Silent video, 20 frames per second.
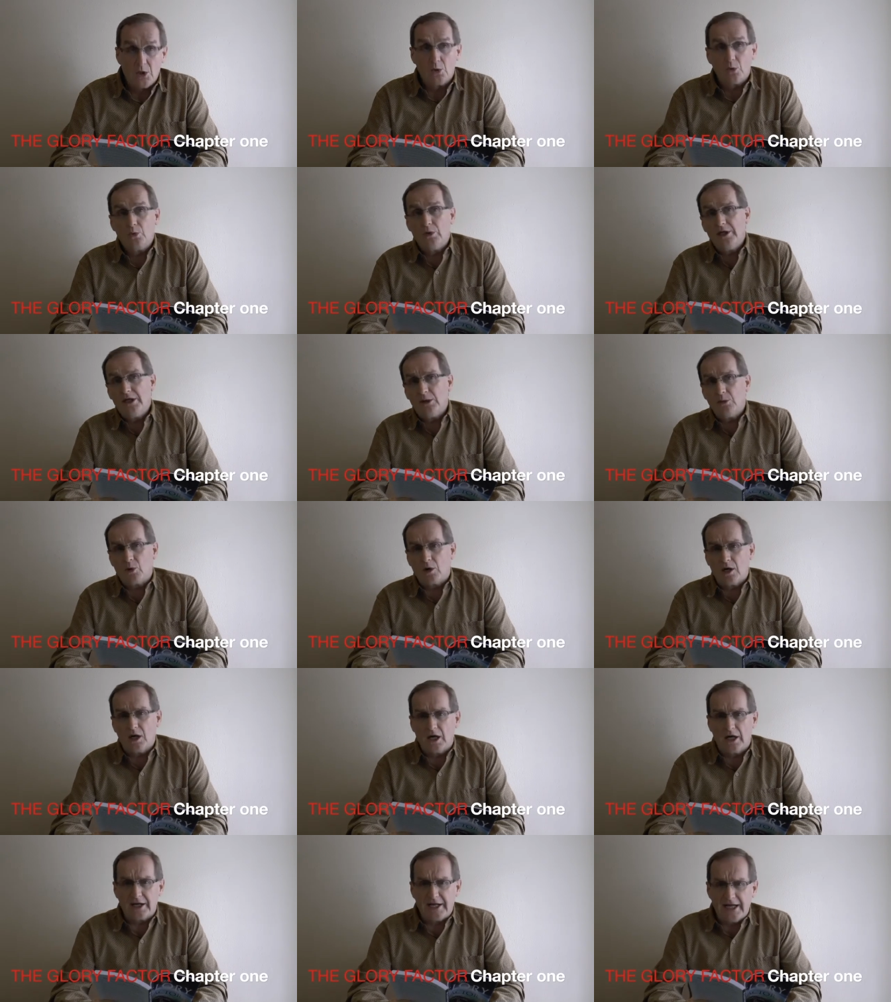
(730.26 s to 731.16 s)
We were
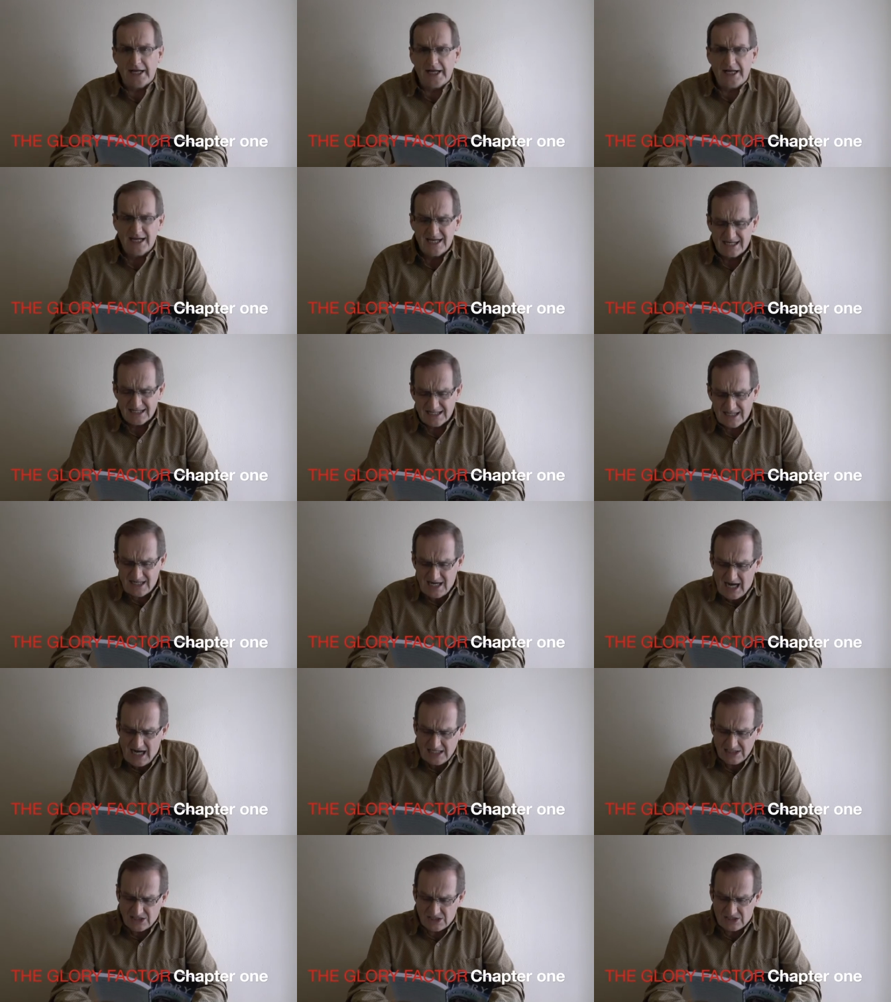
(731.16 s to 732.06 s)
on a
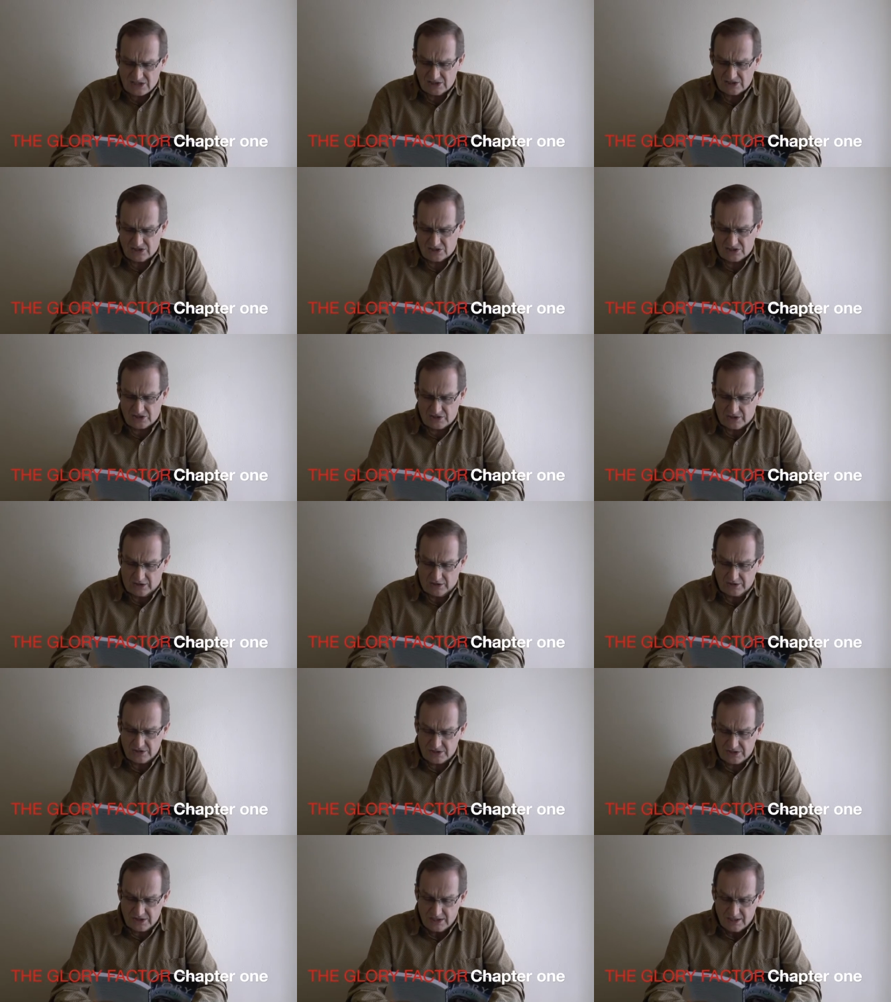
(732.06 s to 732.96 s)
constant
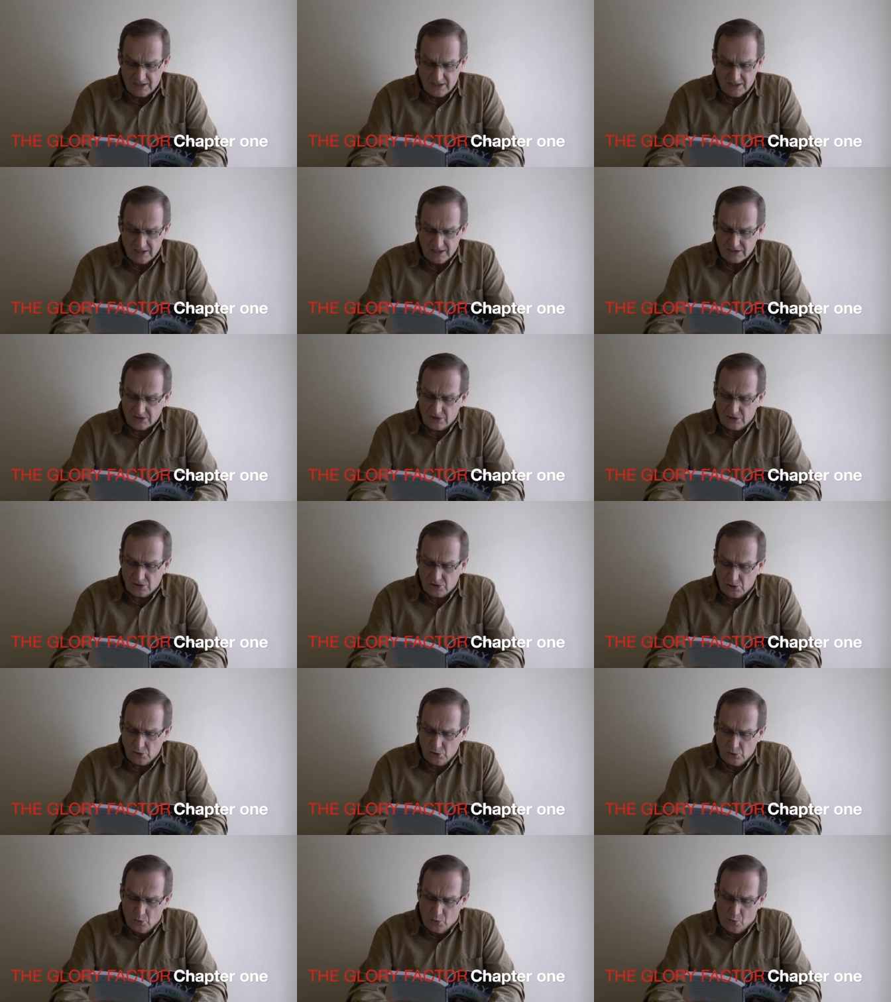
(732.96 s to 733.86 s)
search to
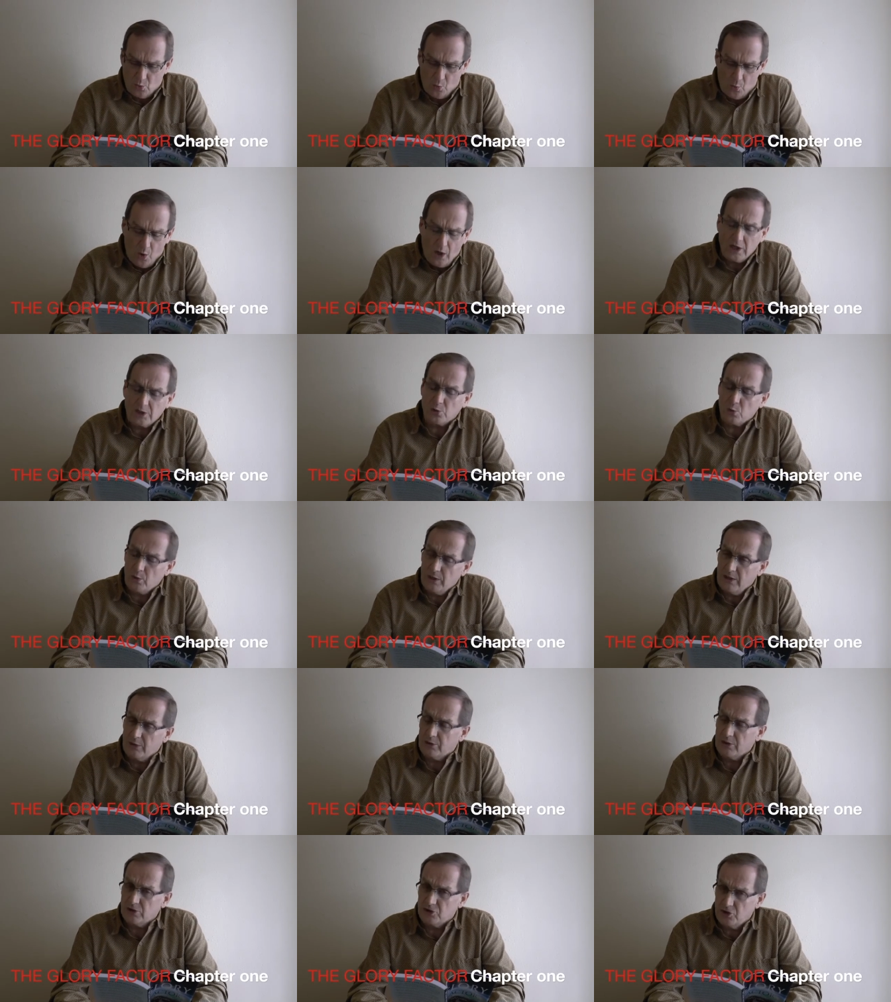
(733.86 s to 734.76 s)
do what
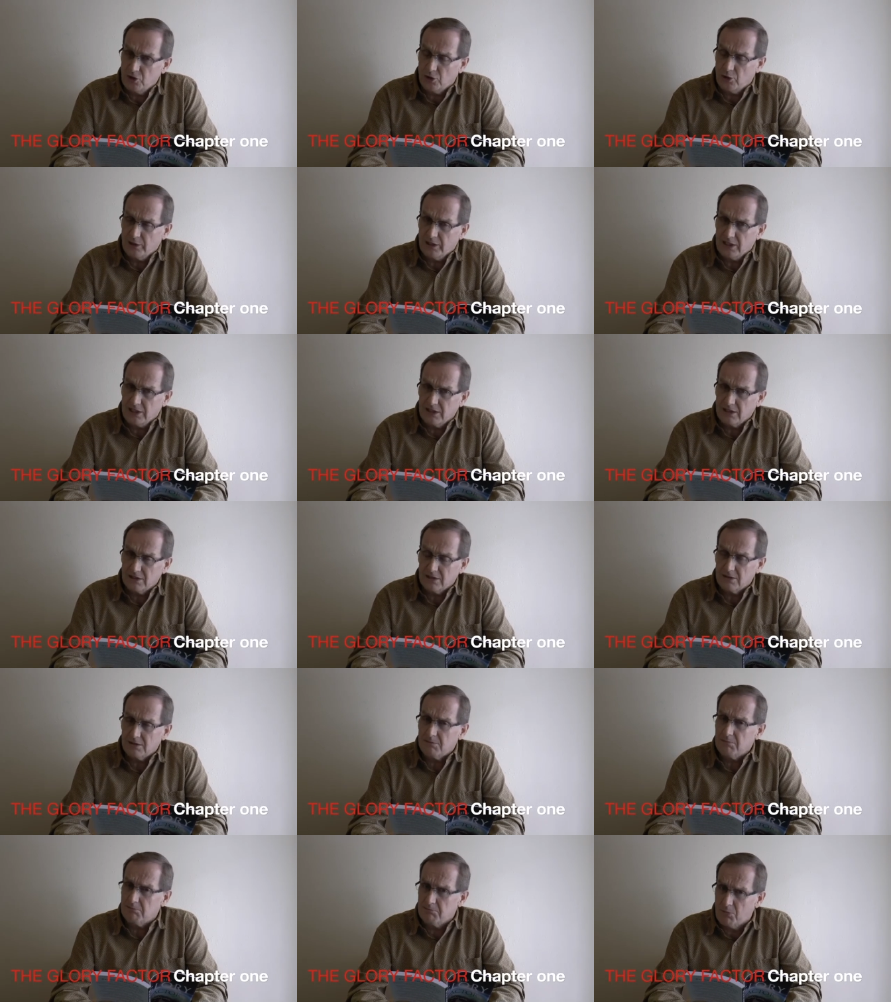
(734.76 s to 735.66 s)
we were doing
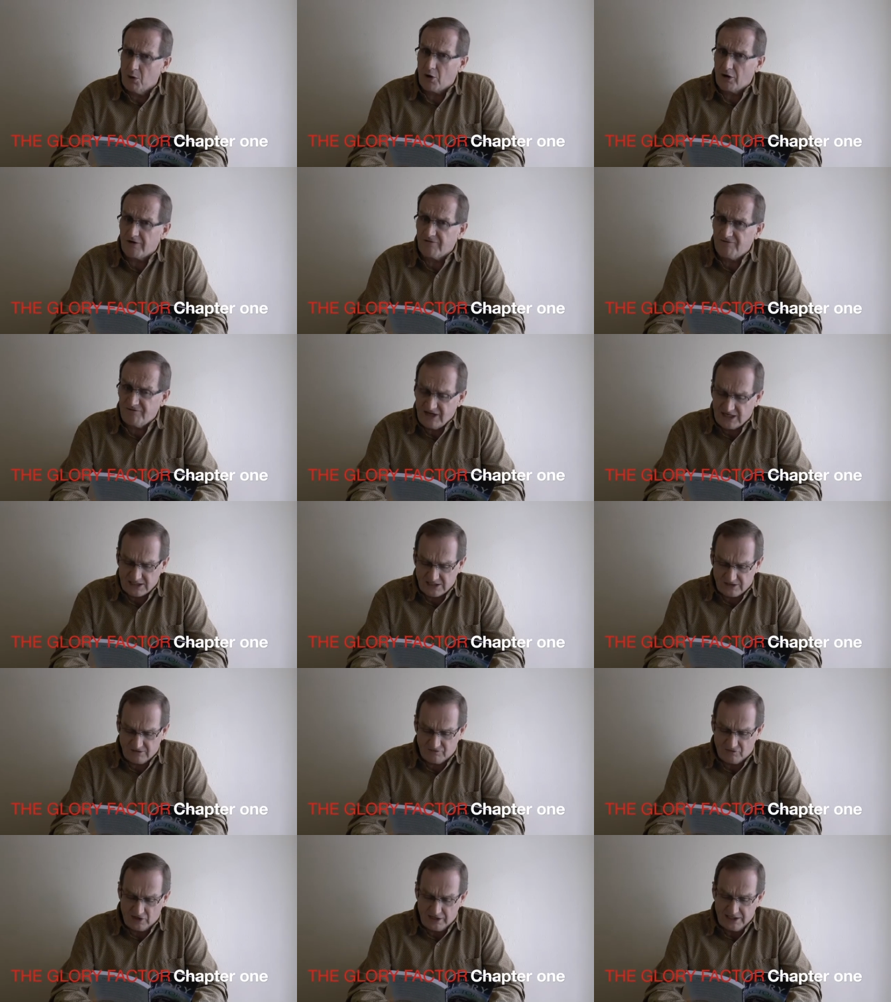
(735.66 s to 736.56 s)
more
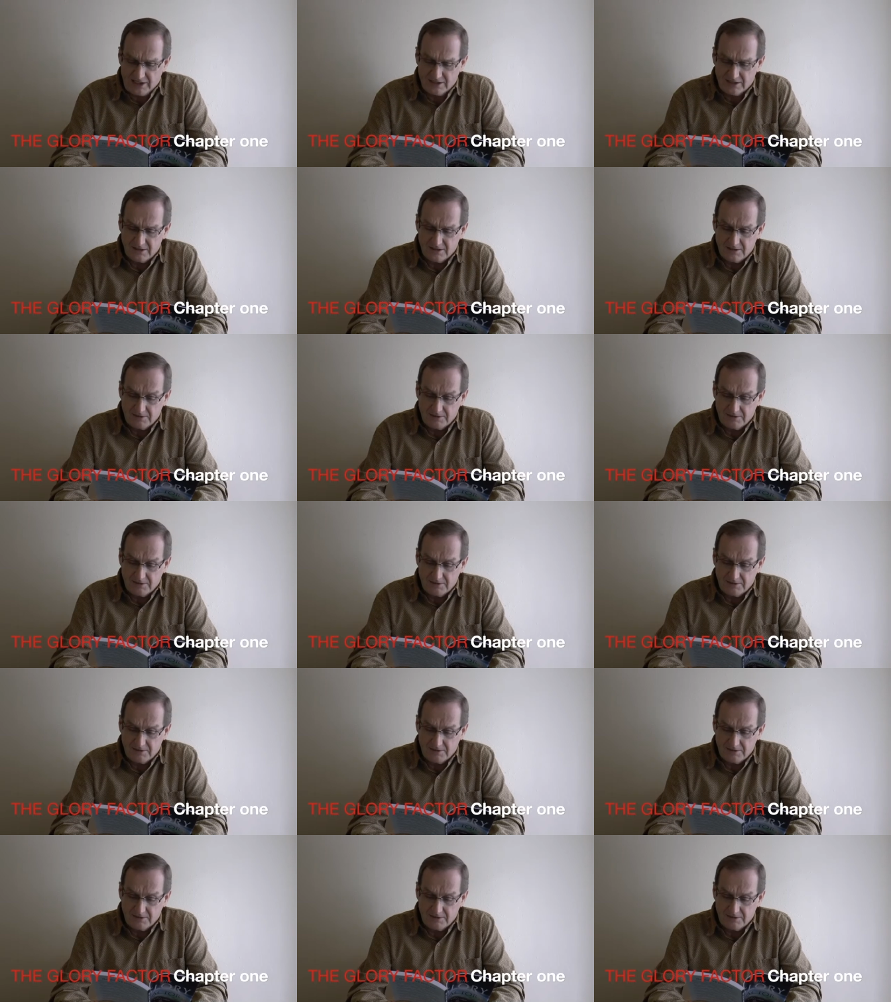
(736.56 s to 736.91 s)
effectively.